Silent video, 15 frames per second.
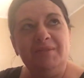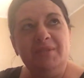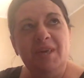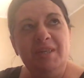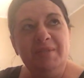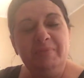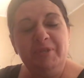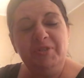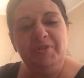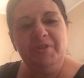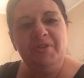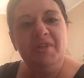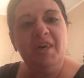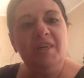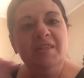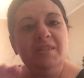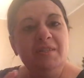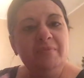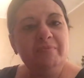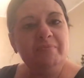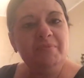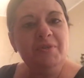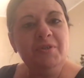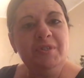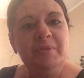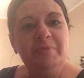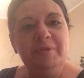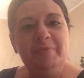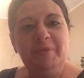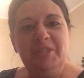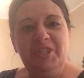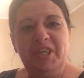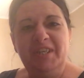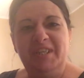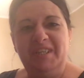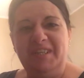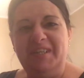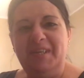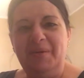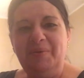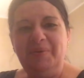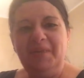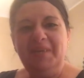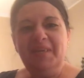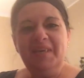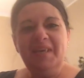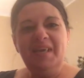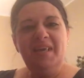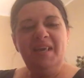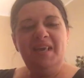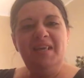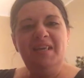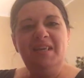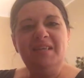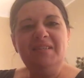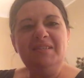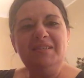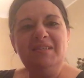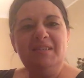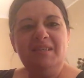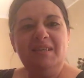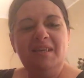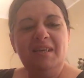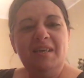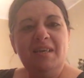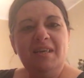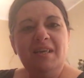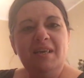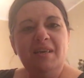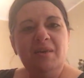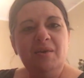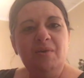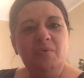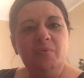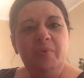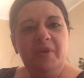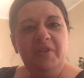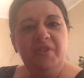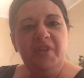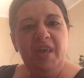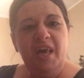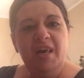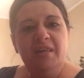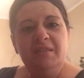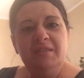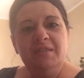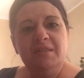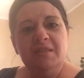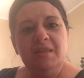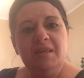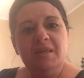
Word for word: lost my train of thought. Hooked up to my checking account, and with that